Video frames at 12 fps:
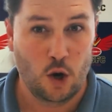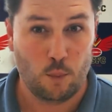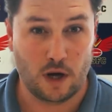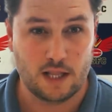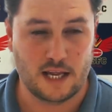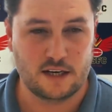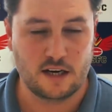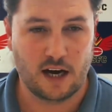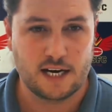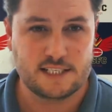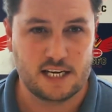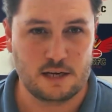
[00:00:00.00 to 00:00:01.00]
while under
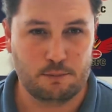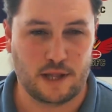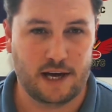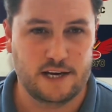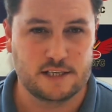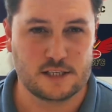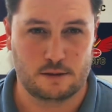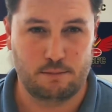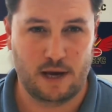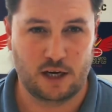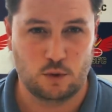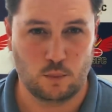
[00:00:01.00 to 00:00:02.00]
19 players,
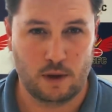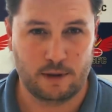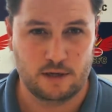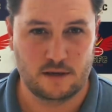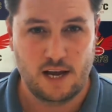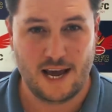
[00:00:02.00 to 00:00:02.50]
men and women,